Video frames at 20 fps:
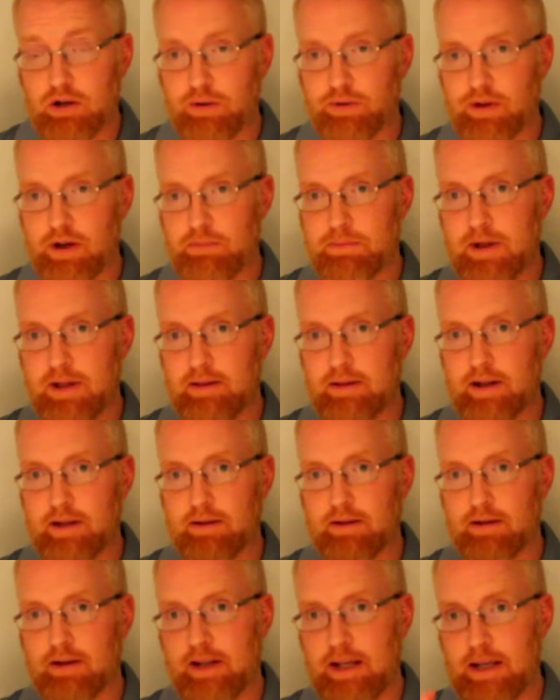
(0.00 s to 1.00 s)
something
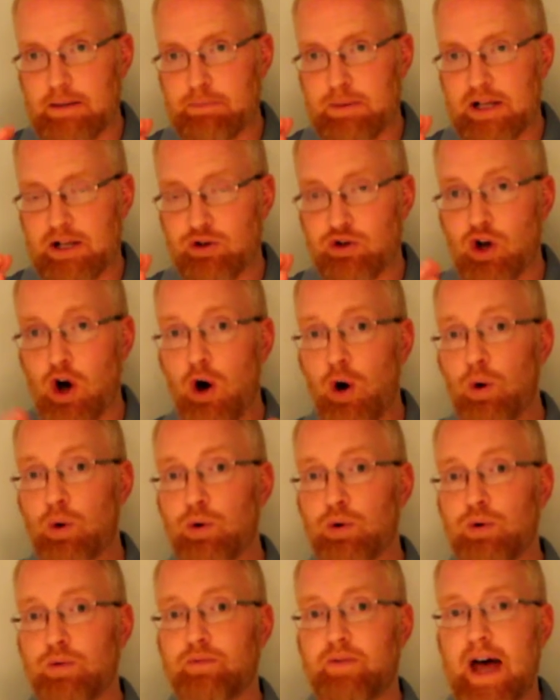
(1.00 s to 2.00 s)
that's keeping
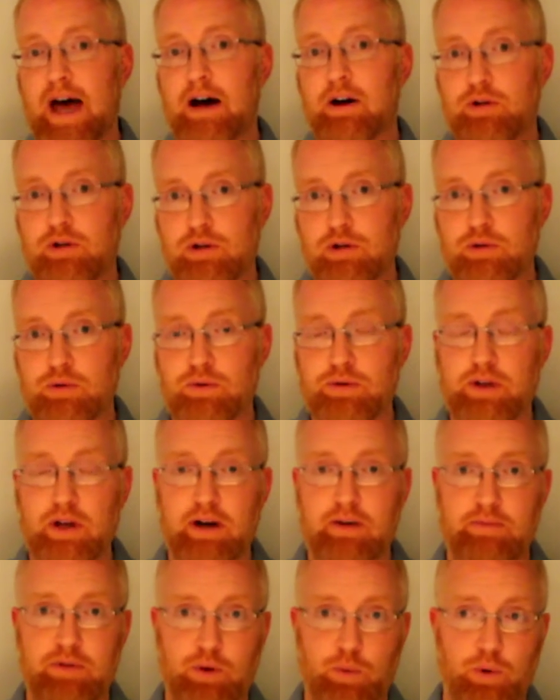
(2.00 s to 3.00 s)
total values
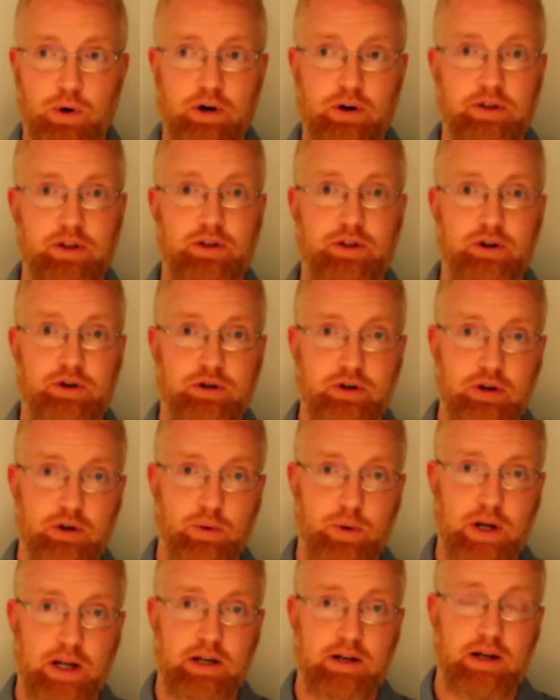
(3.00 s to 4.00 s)
of the work that they're
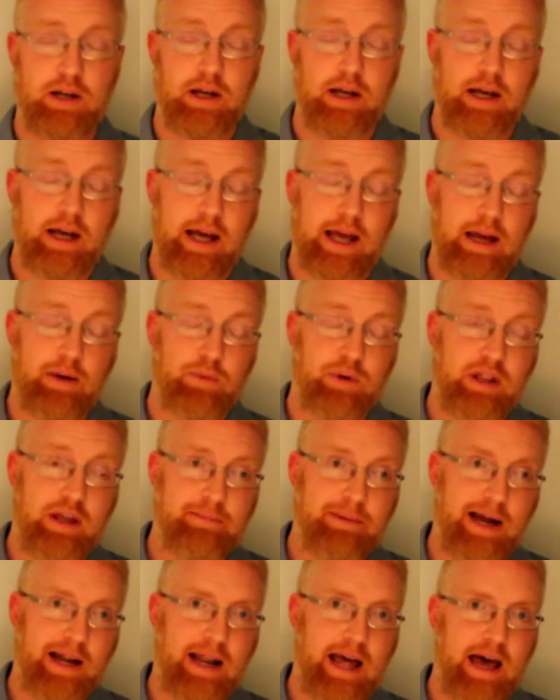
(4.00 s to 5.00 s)
doing, and when
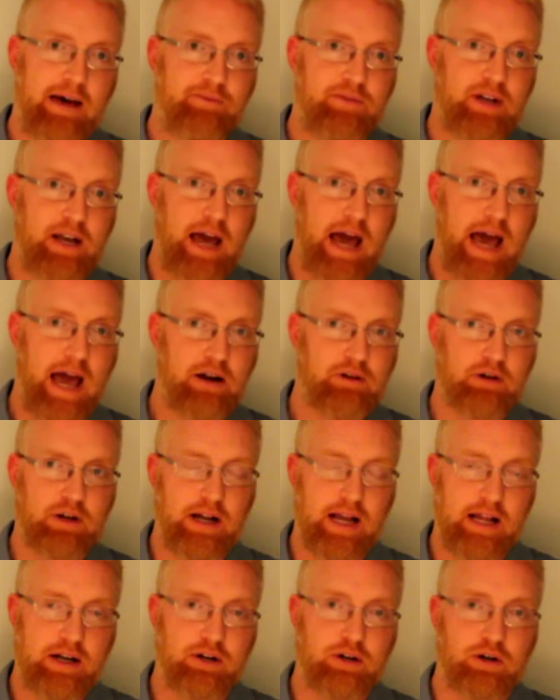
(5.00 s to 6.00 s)
they might have an
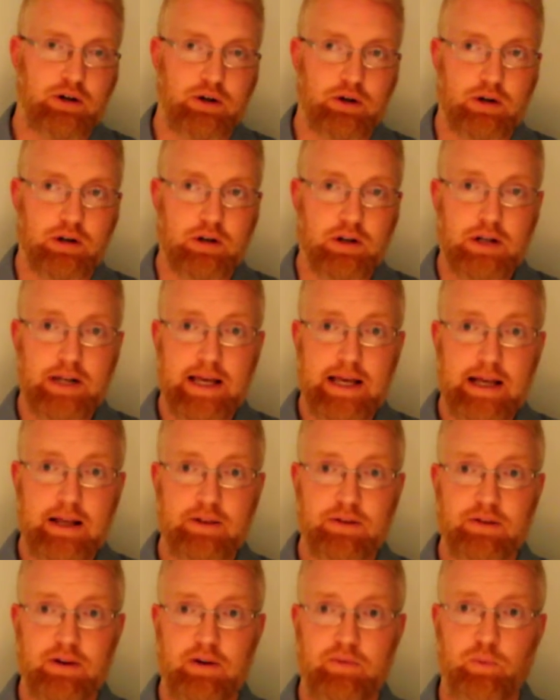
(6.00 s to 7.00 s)
aggregator or a
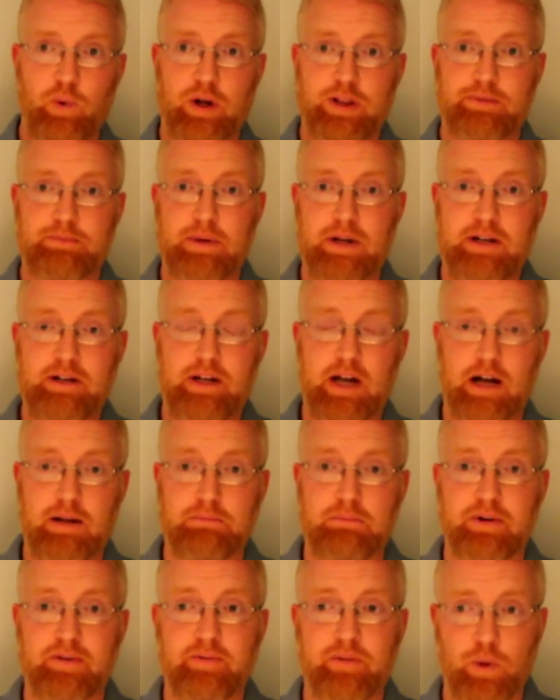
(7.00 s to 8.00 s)
list of what's been
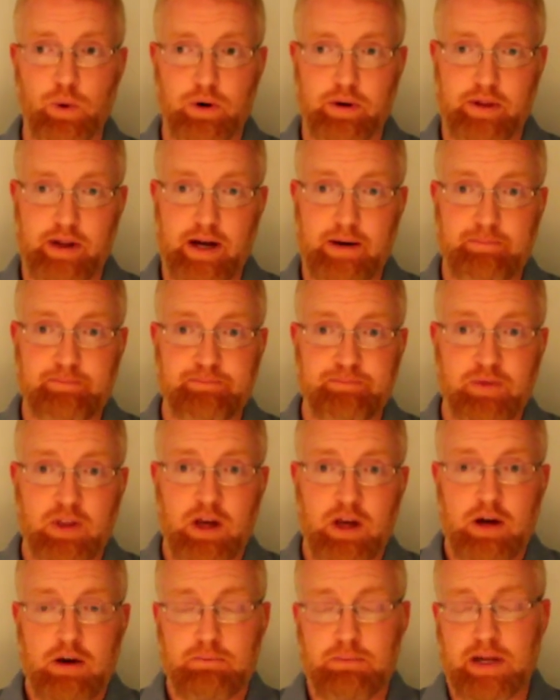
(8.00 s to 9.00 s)
done before them.
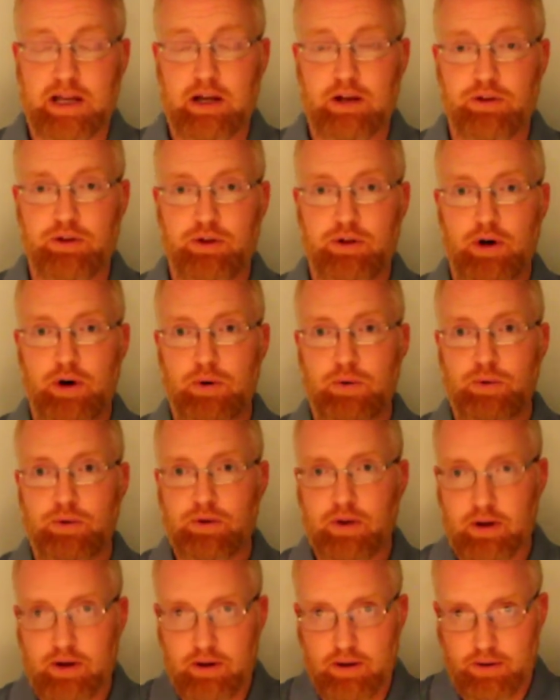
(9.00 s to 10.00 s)
Because
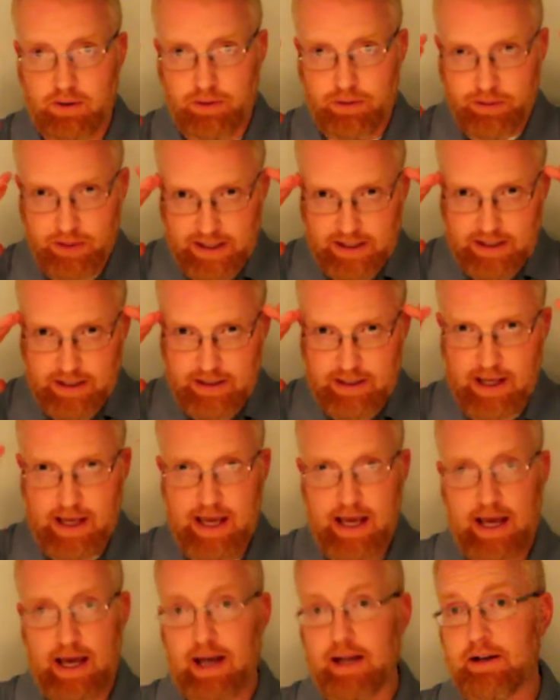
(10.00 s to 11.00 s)
those thinking
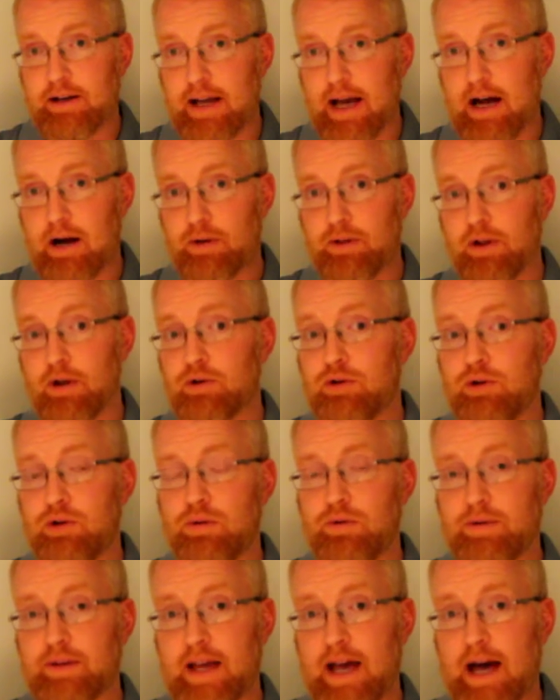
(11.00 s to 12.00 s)
ahead to how they'll
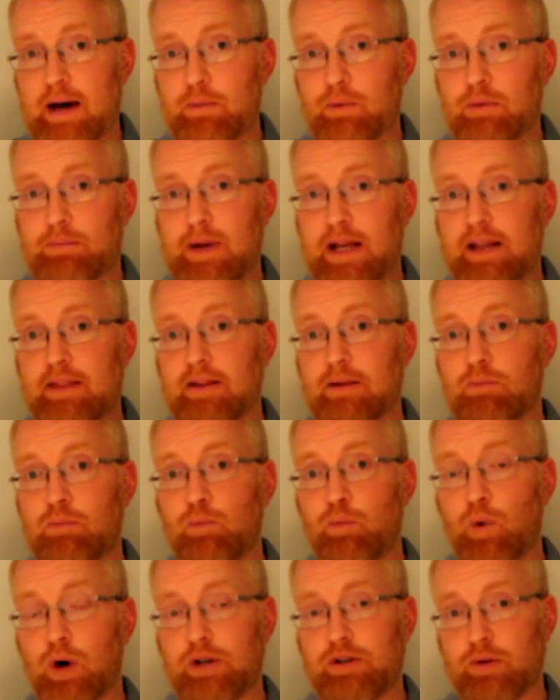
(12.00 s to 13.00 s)
use that will make
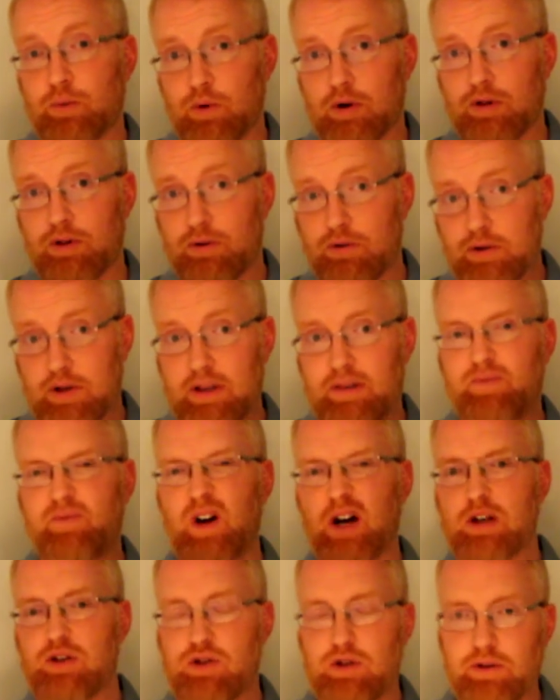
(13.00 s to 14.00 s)
them want to work through these
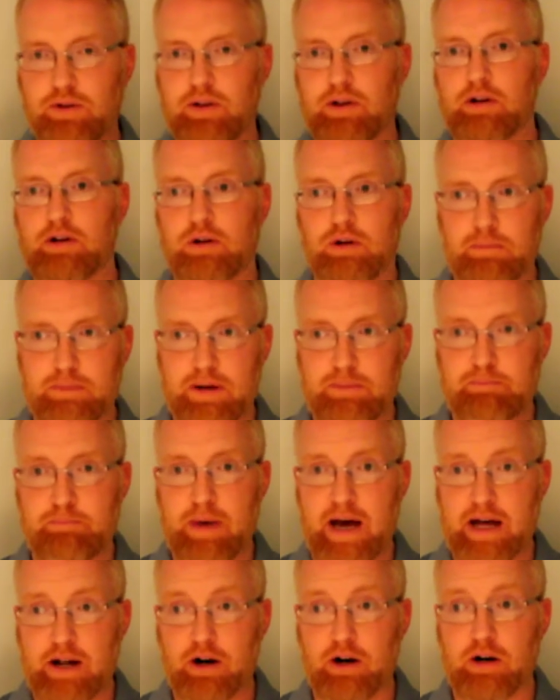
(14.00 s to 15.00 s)
functions a little
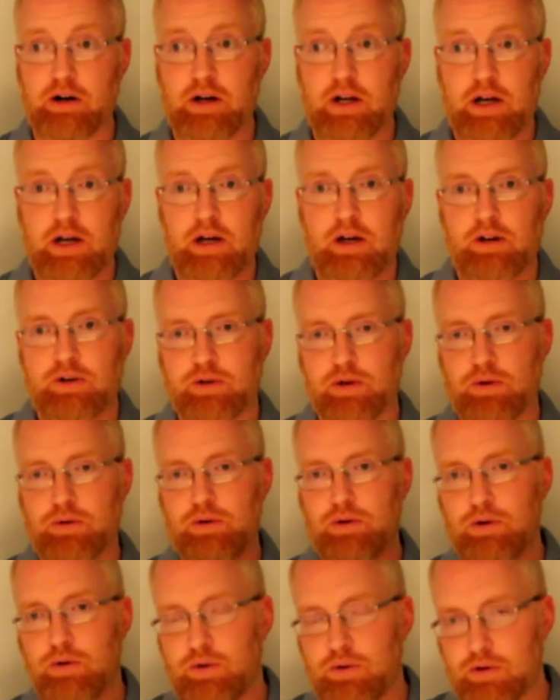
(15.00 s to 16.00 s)
bit better. So
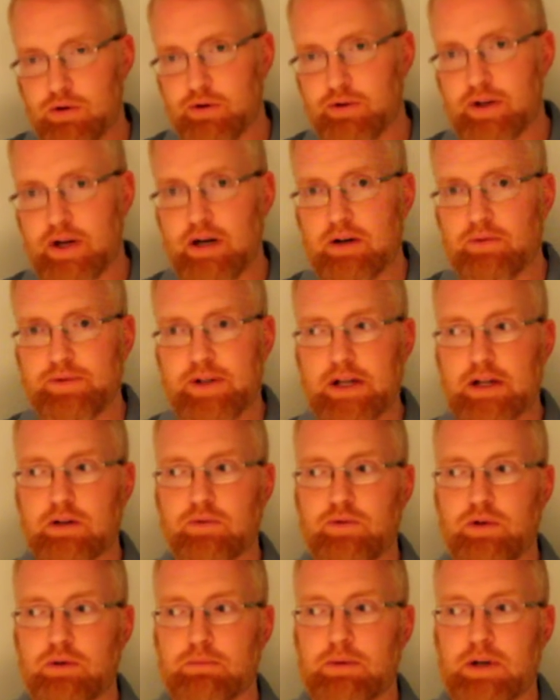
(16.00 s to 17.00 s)
you yourself take
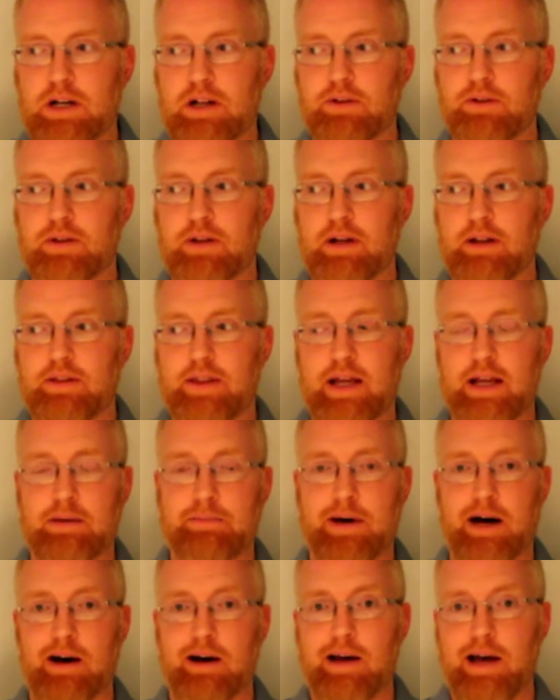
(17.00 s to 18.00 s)
a few minutes and think
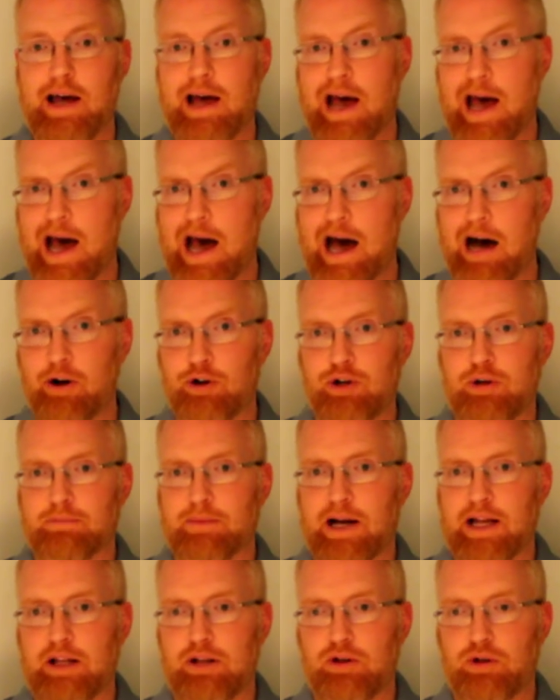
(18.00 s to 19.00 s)
about how you
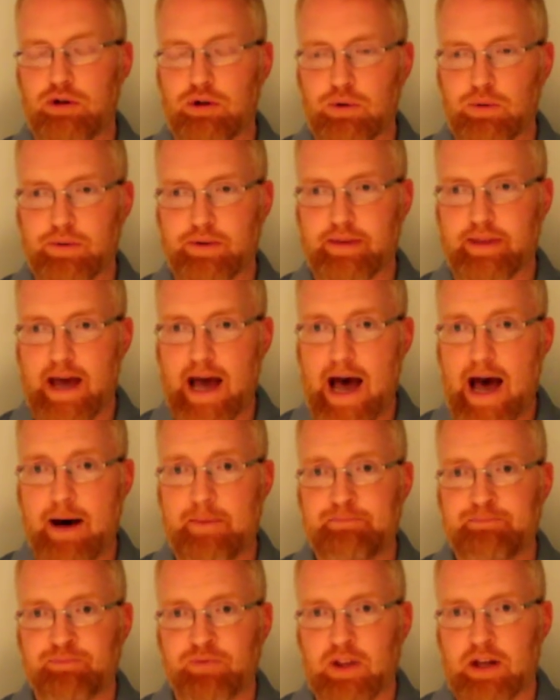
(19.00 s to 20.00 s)
might use
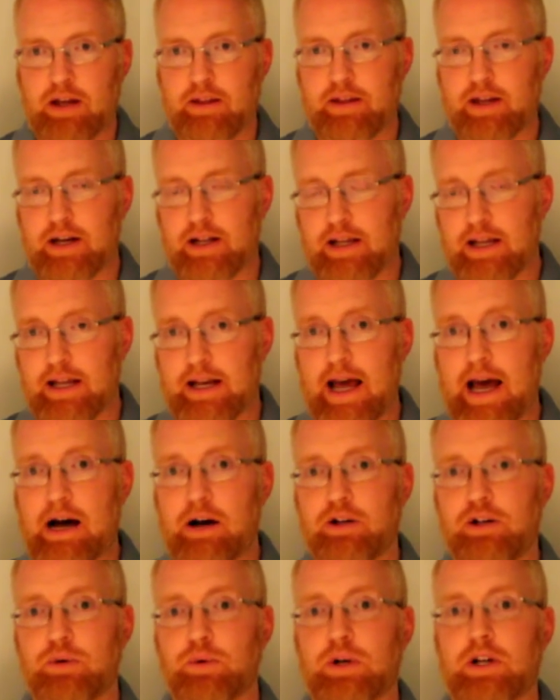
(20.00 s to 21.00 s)
that, and then again
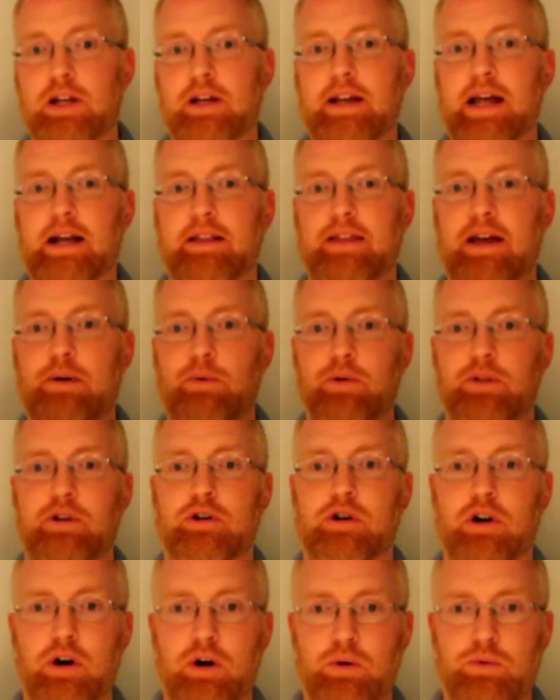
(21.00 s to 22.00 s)
how you would connect that with
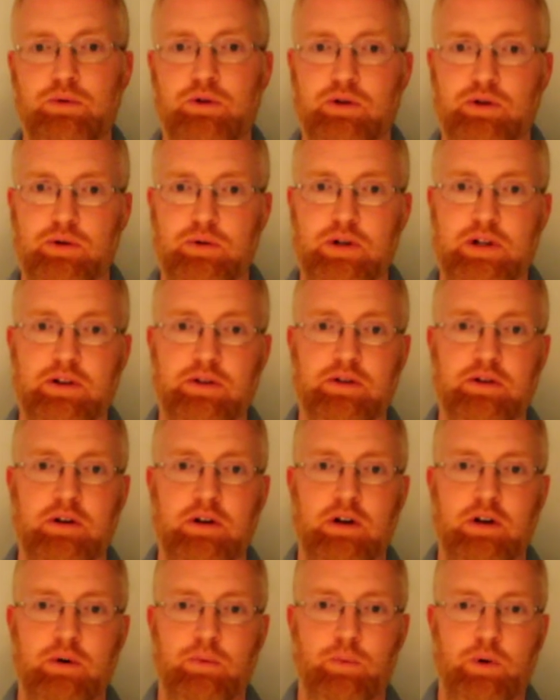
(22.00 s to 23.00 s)
your own students
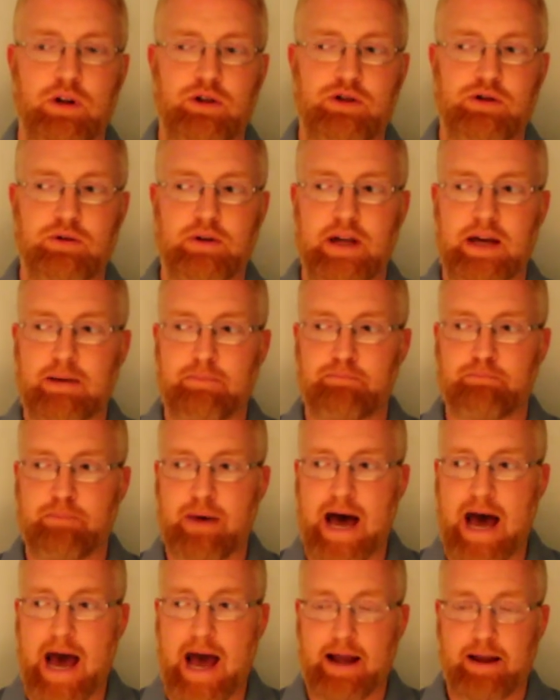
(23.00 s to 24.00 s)
once you get
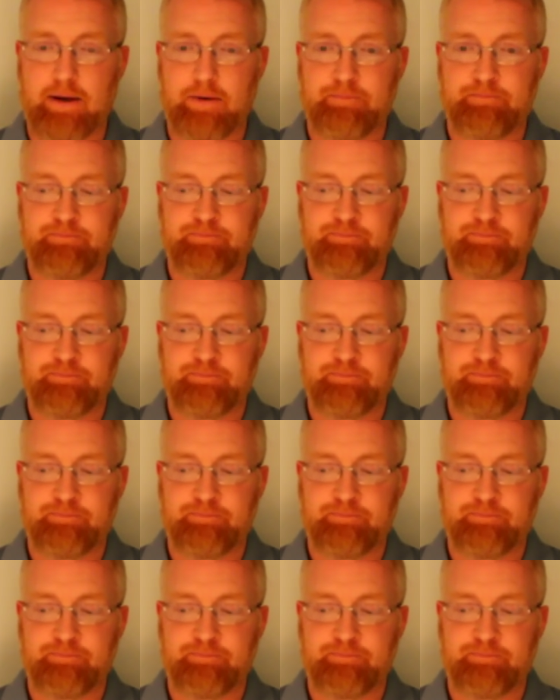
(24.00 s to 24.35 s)
back.